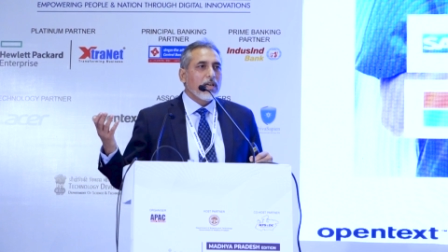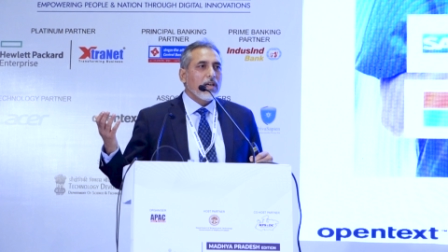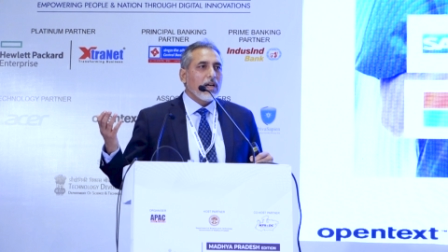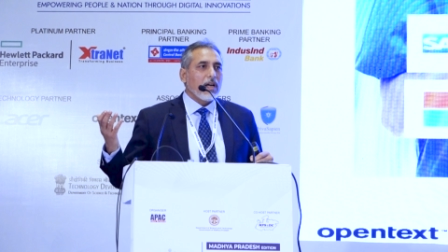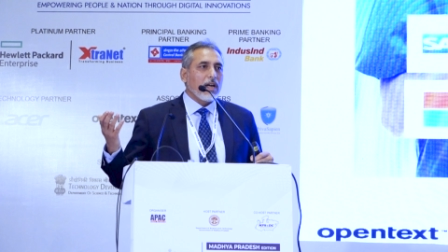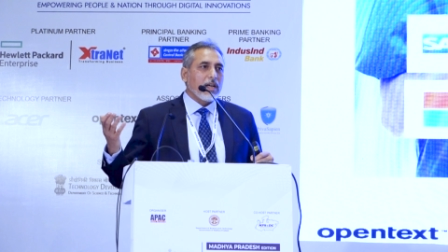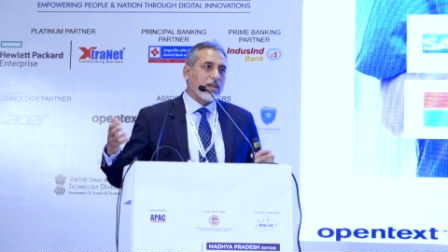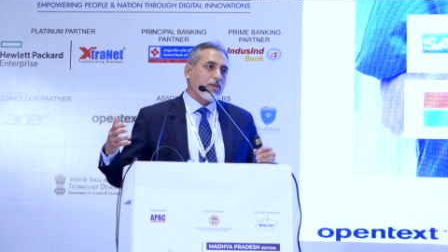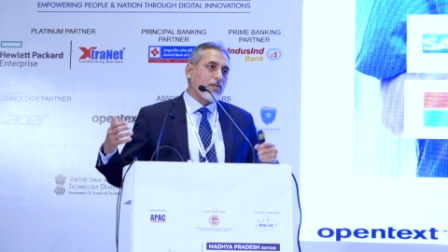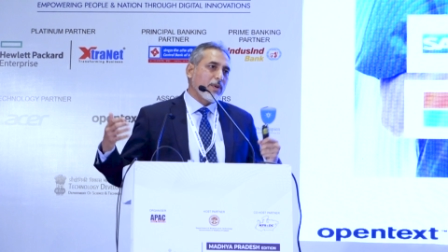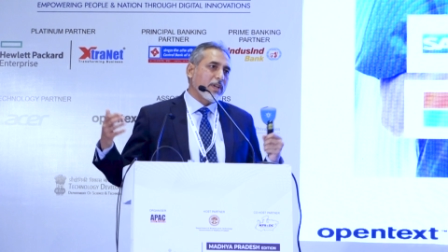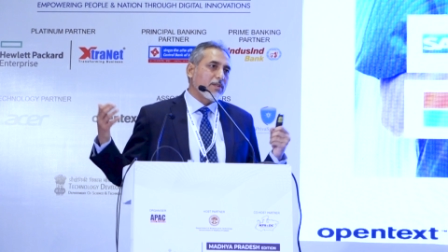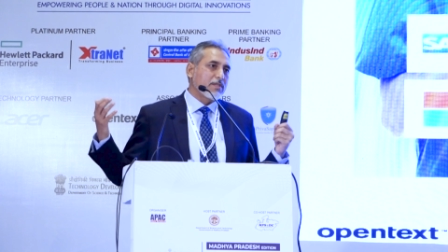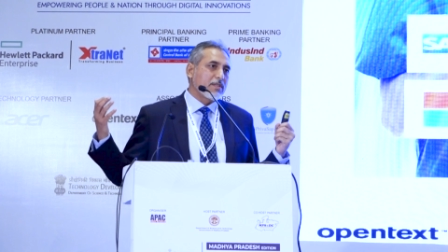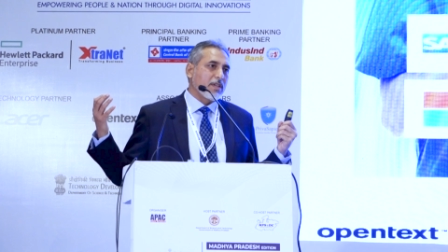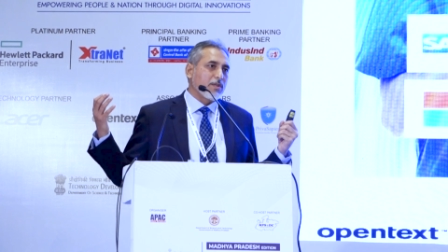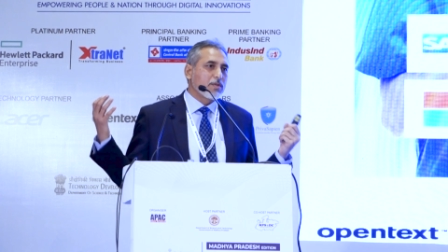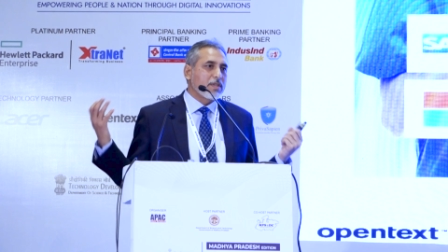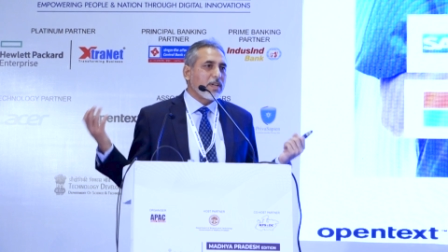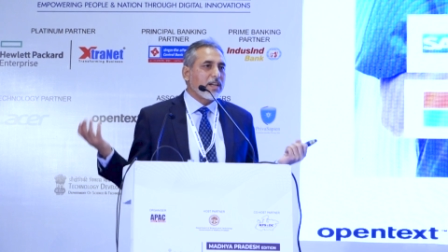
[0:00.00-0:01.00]
Uh, when it's
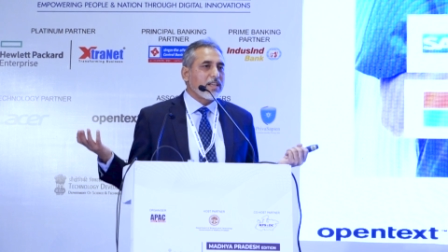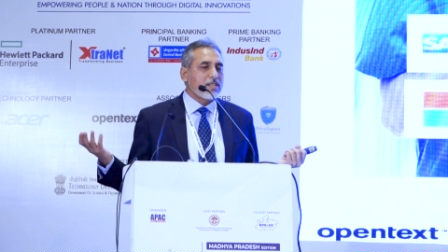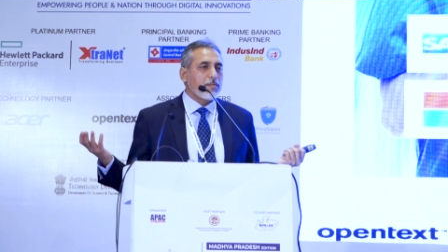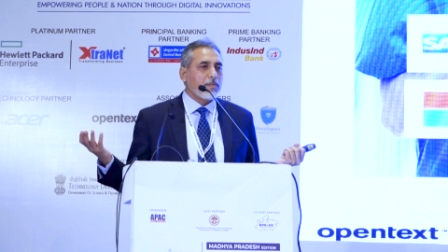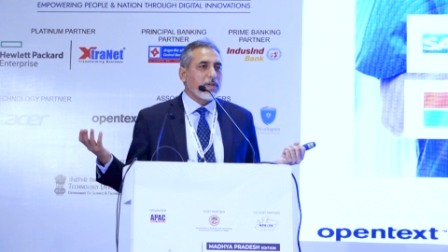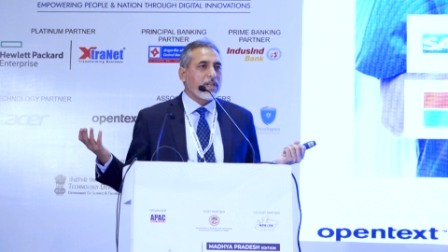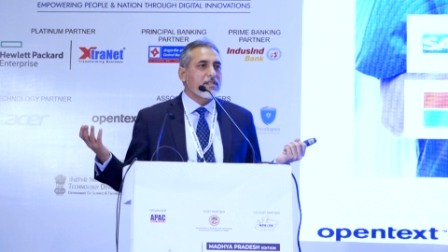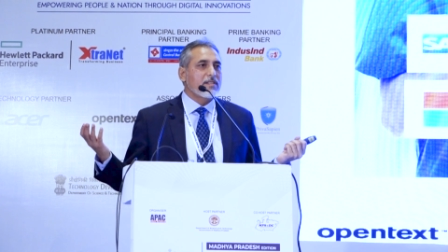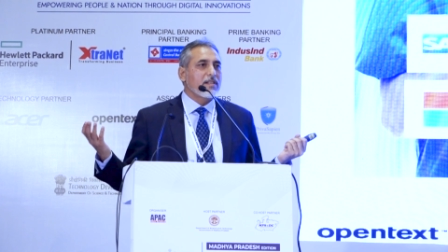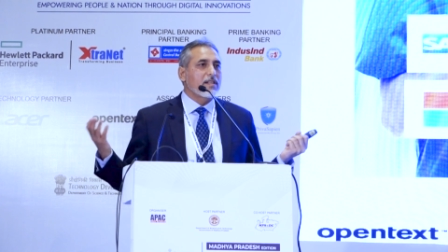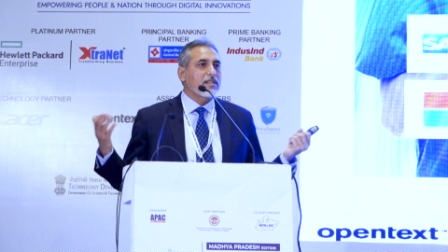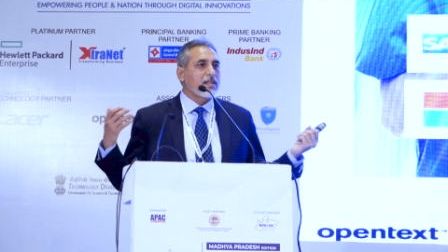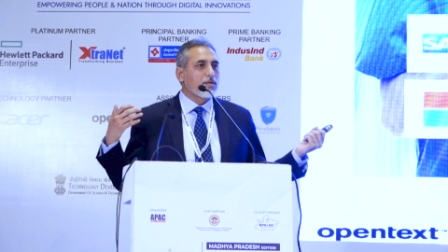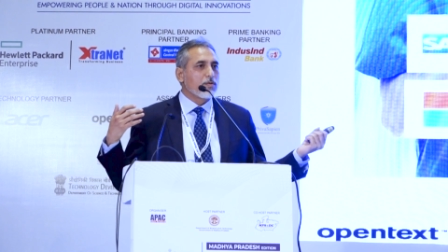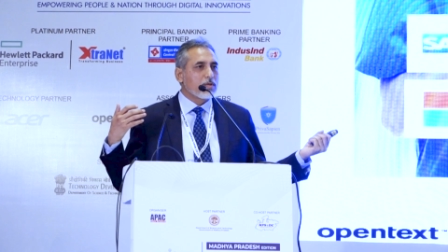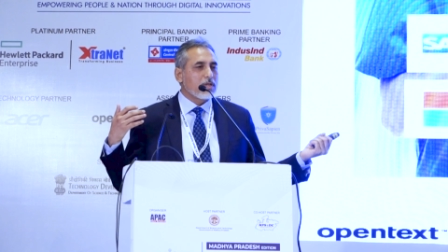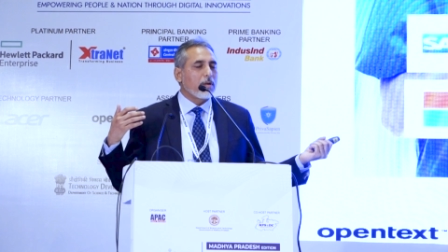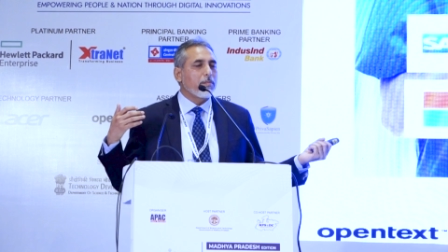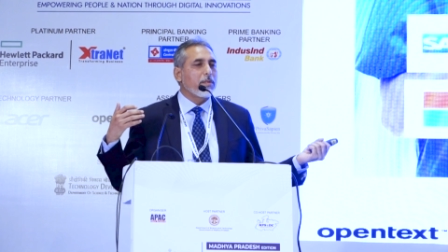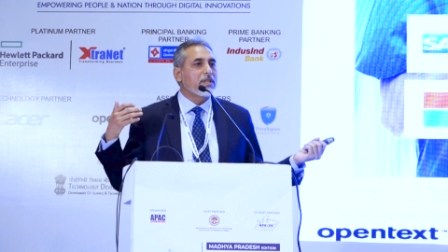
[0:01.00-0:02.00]
a user experience, it is
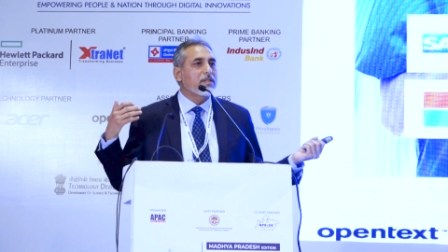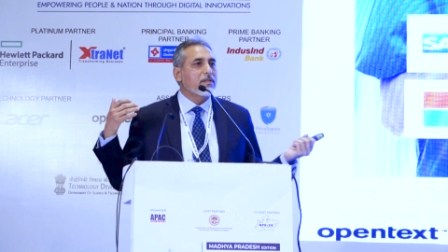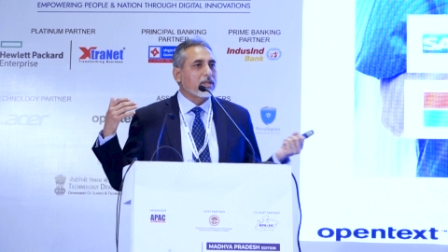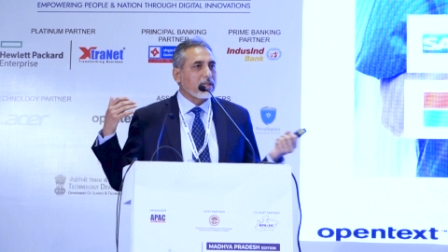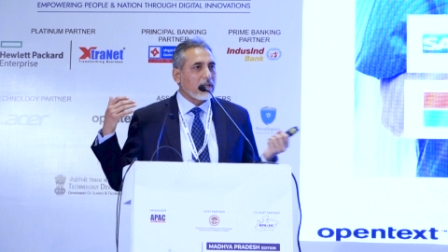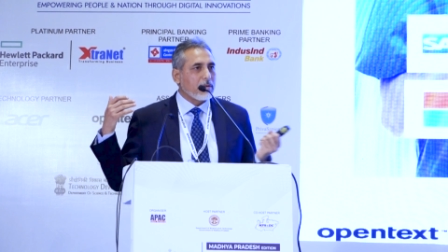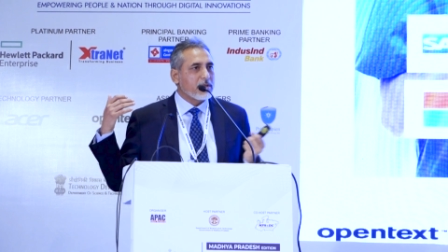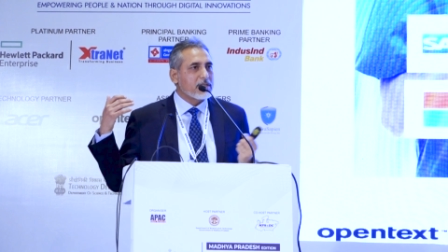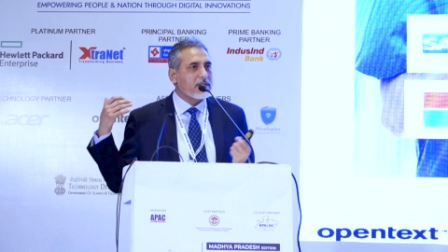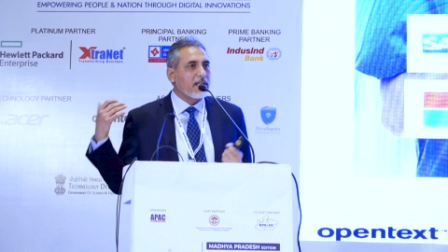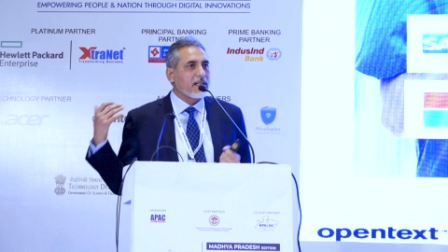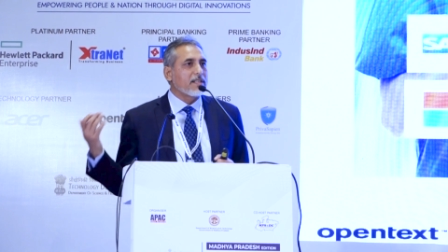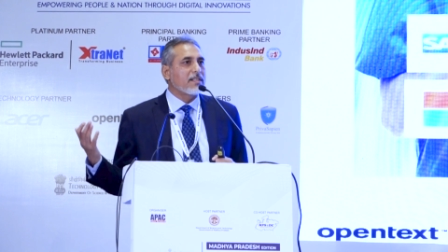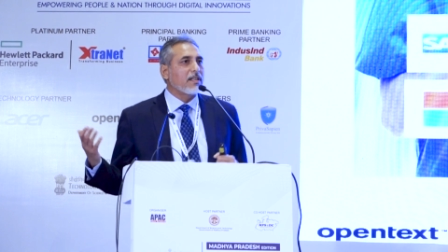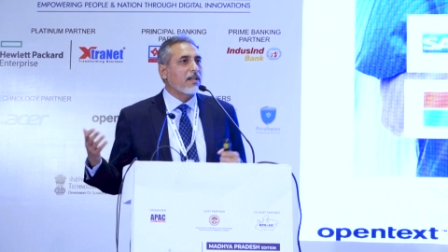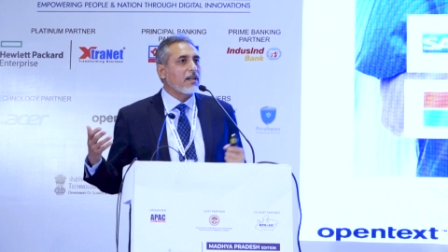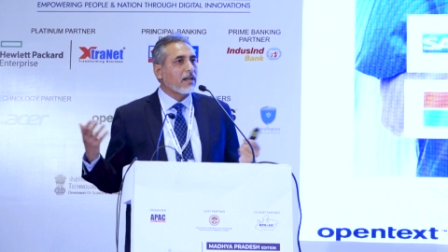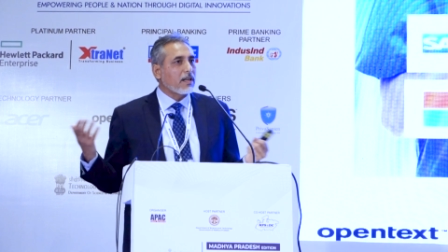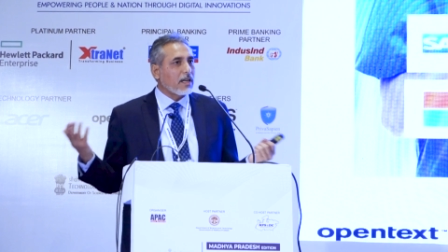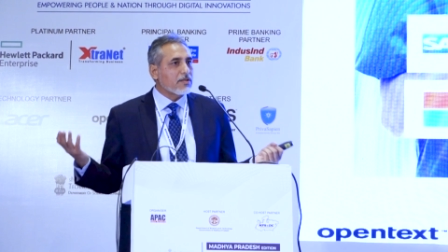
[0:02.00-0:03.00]
user mean can be
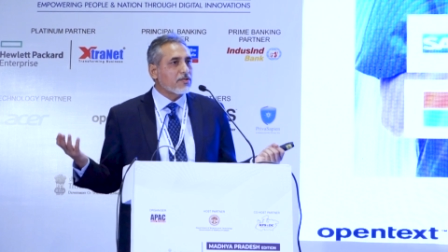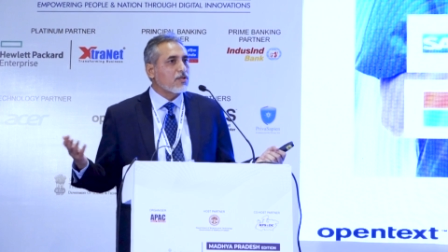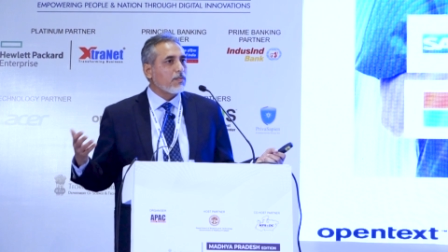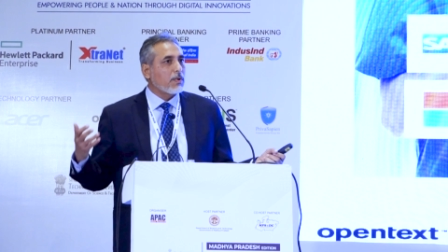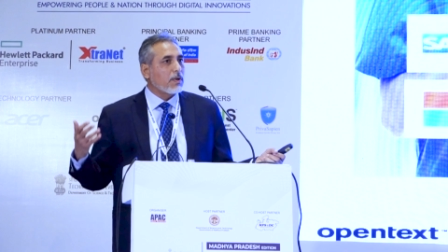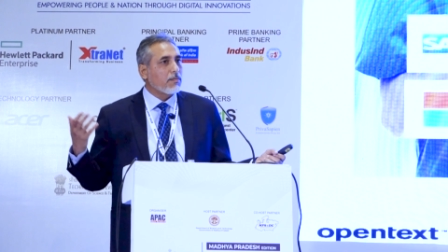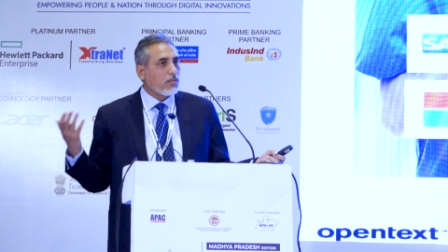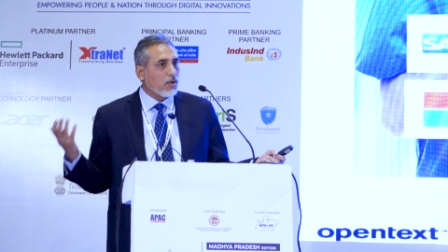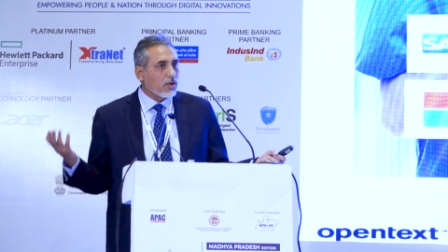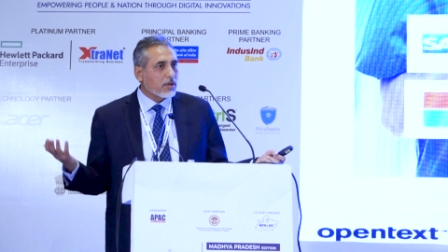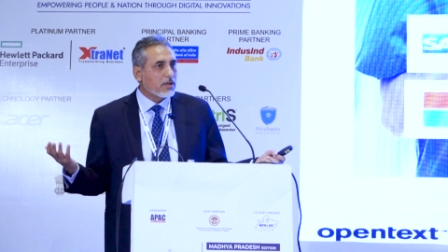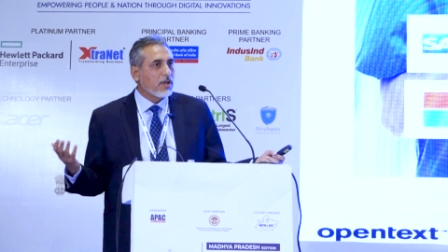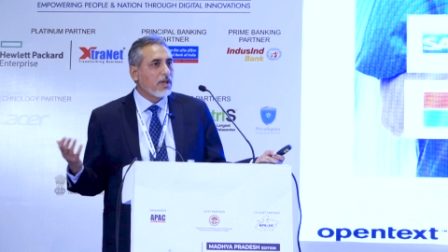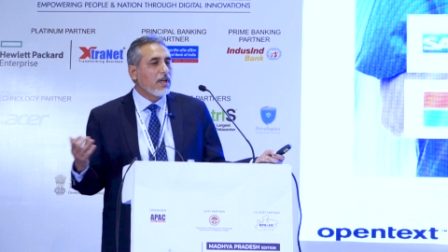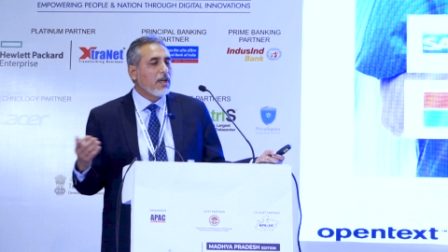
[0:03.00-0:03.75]
citizen and customer both.